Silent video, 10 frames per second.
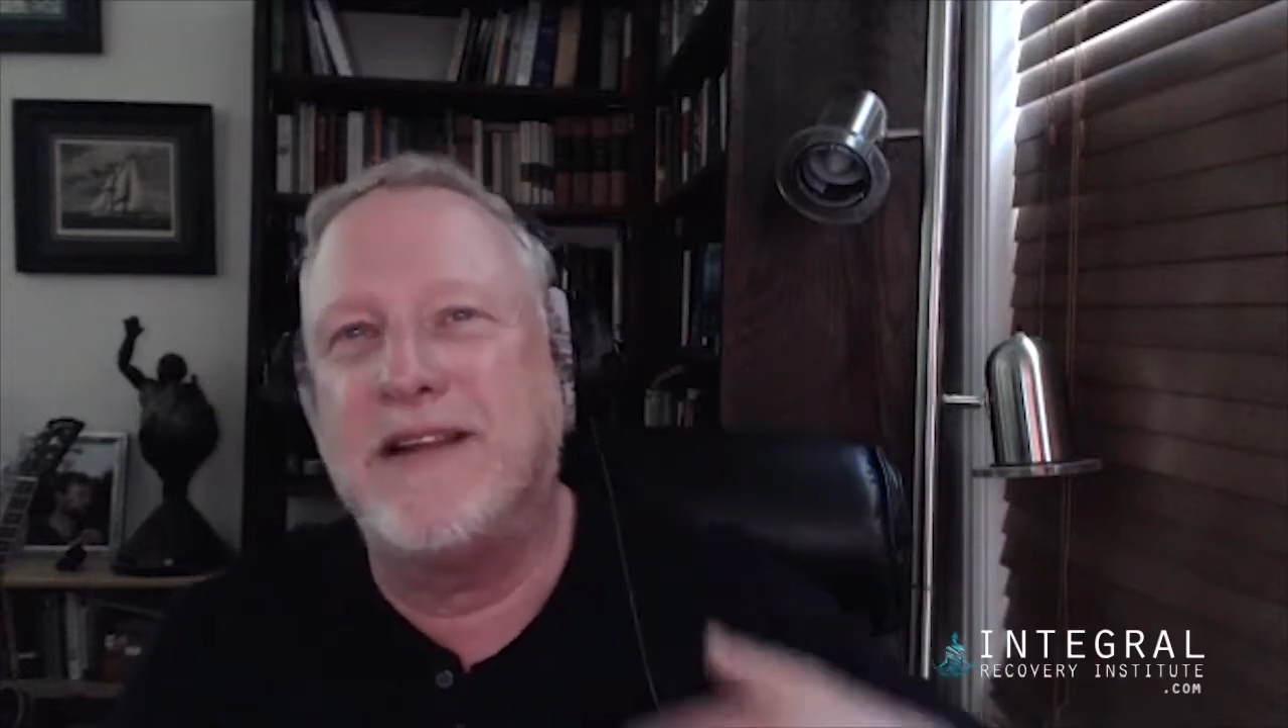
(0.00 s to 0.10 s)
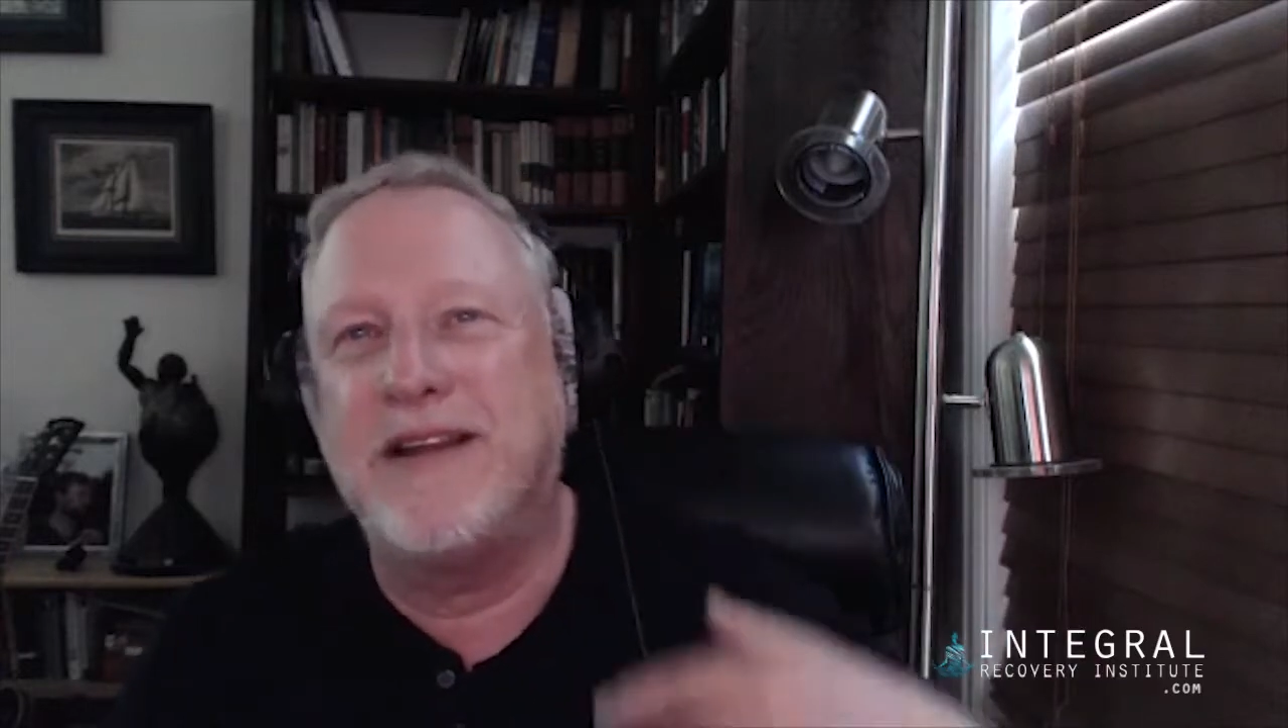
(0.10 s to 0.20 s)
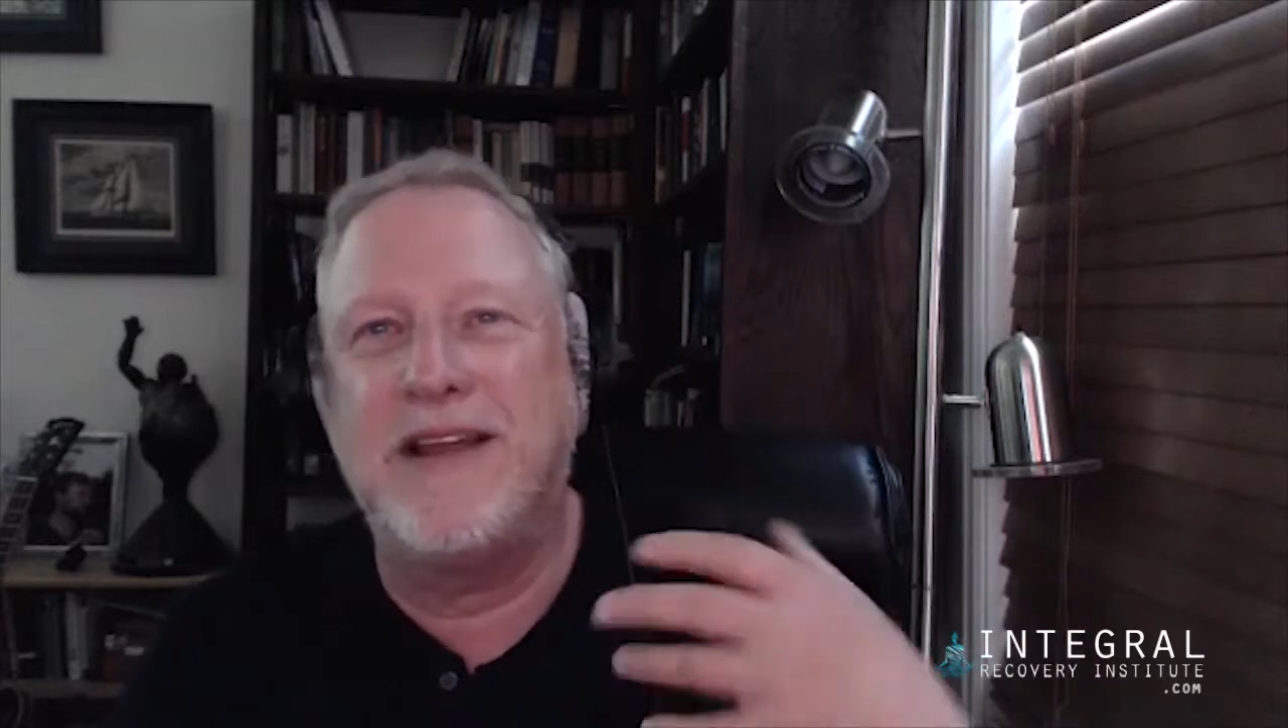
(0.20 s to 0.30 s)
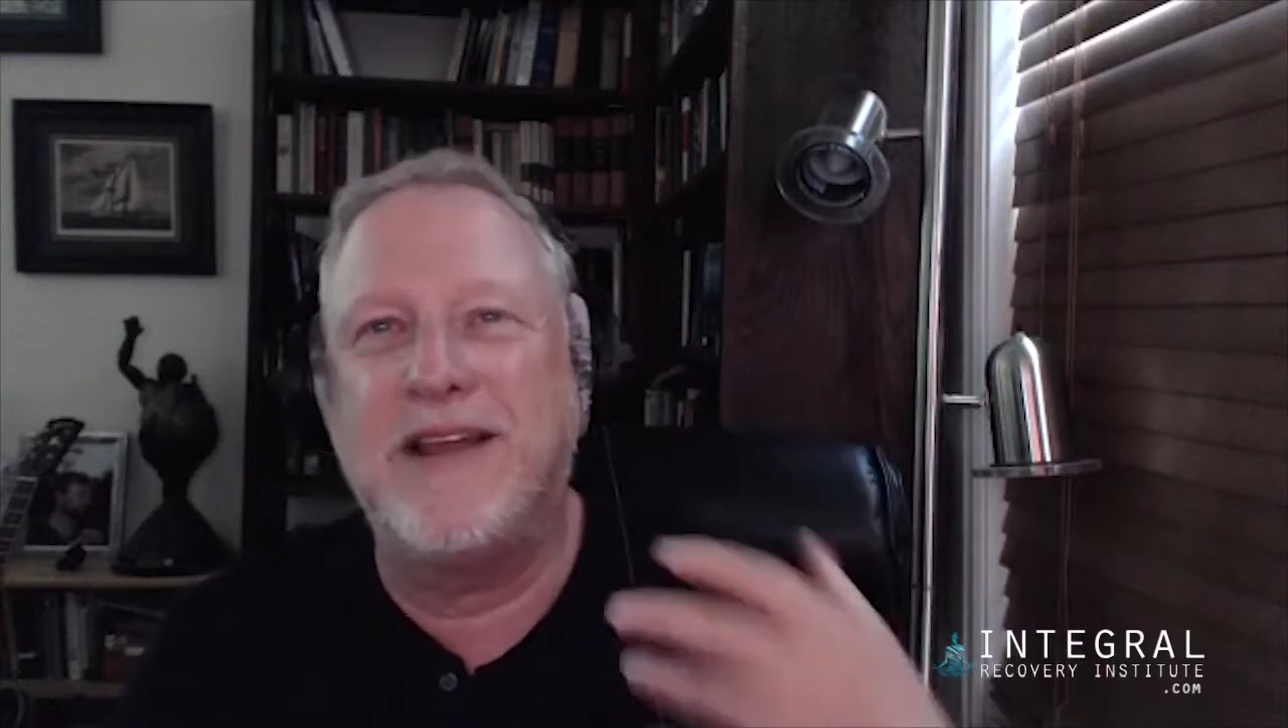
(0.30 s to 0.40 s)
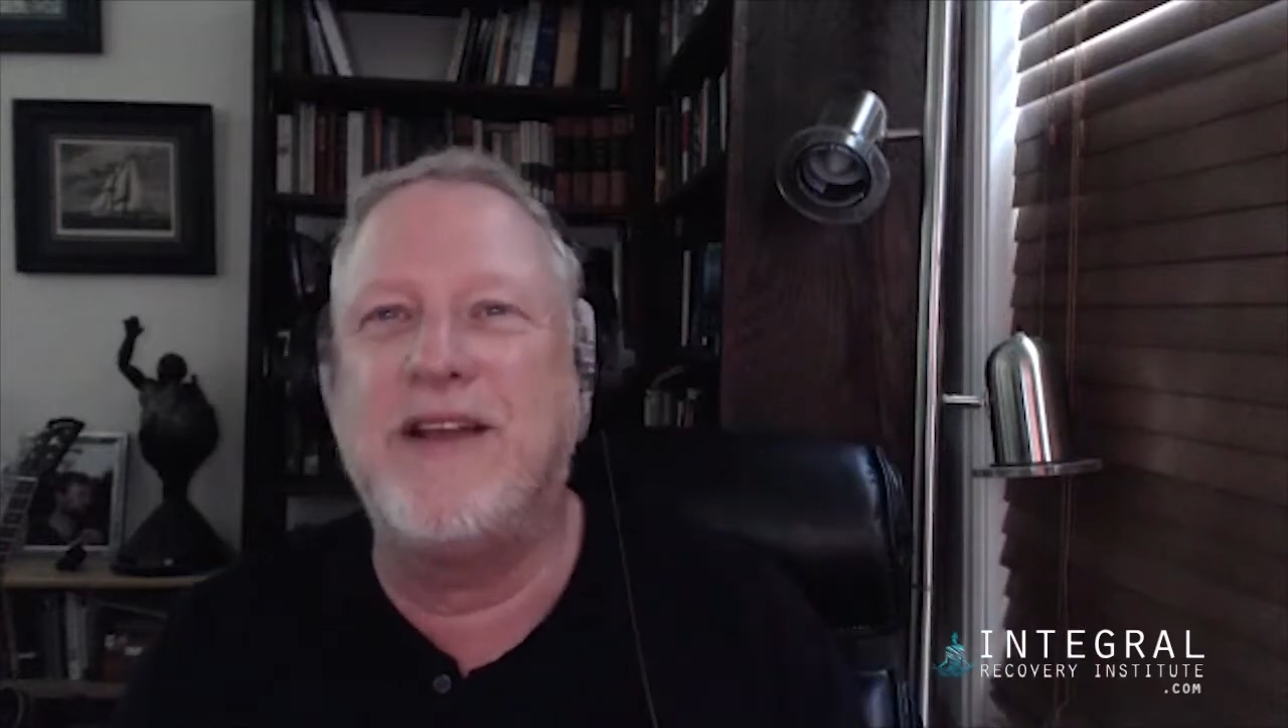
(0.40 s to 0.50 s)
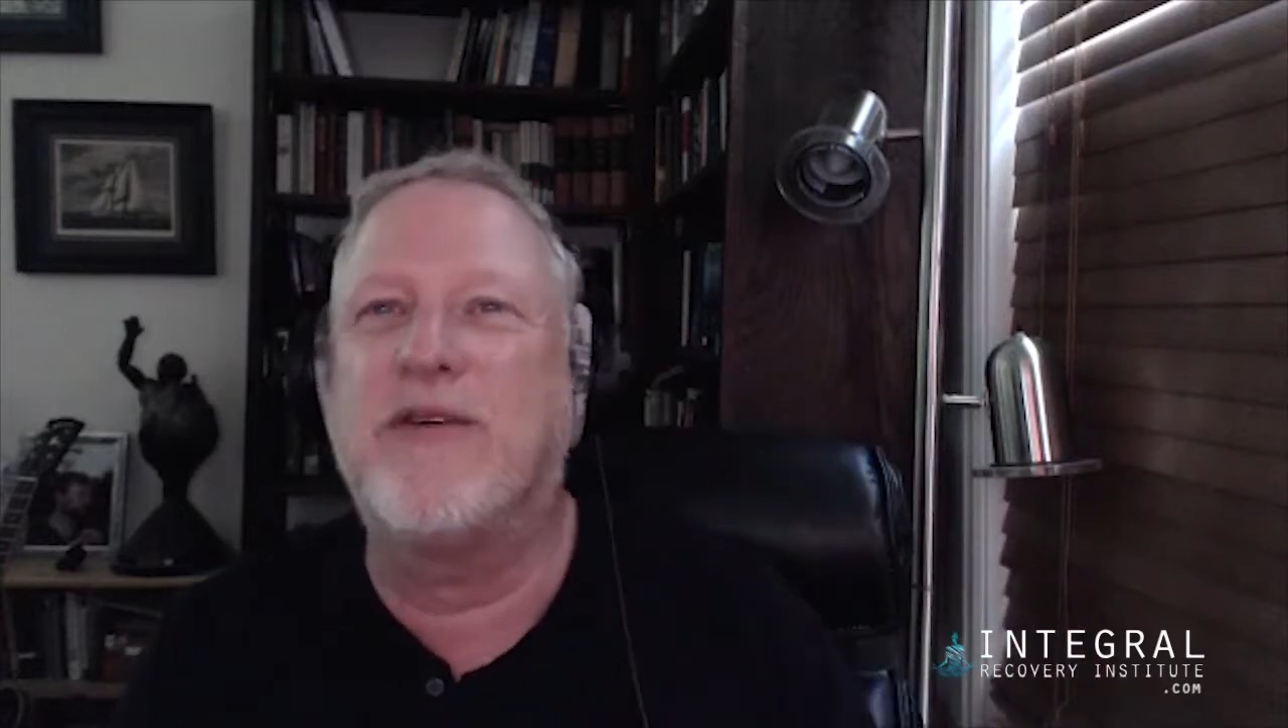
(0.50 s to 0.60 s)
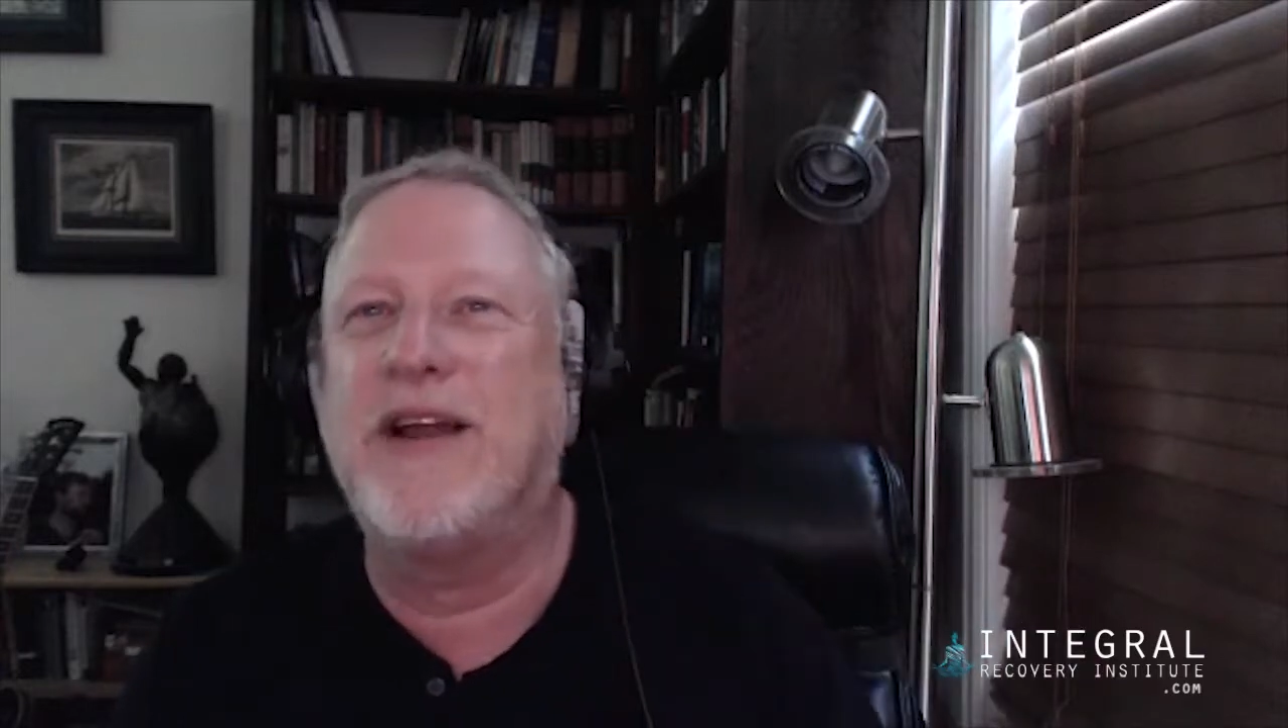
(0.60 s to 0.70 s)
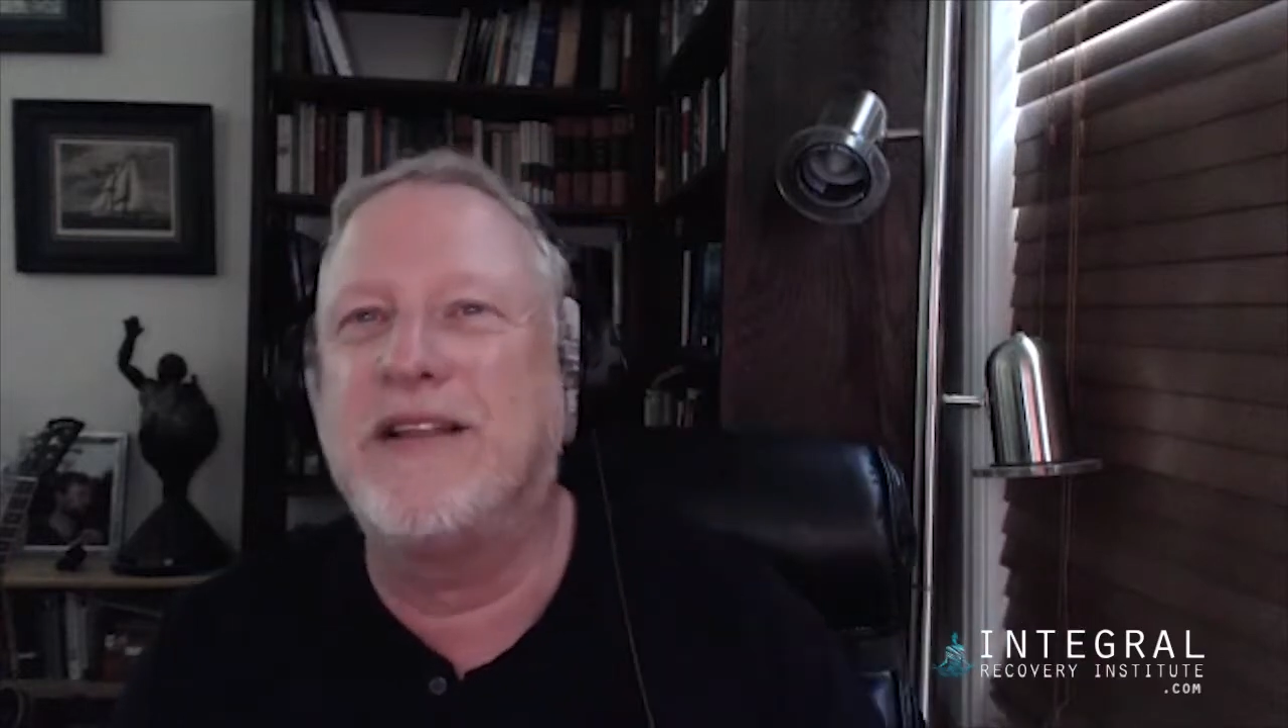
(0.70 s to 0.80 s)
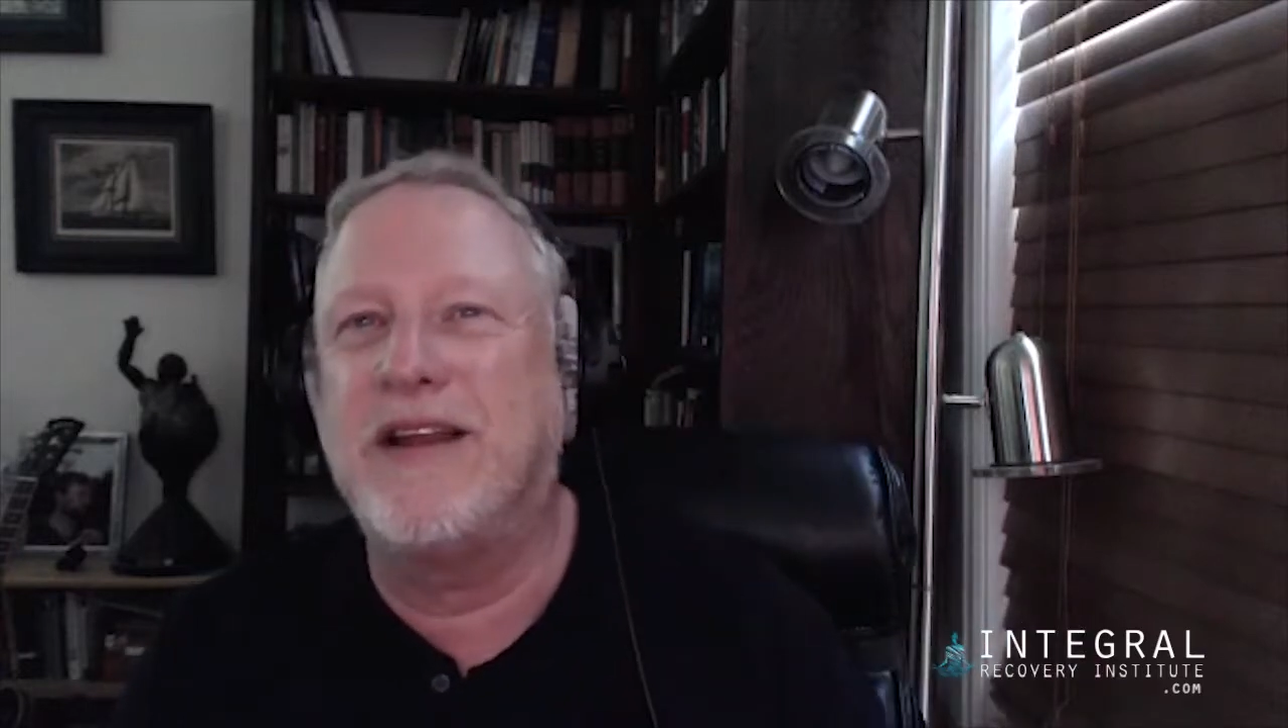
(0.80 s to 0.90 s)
they need to eat right,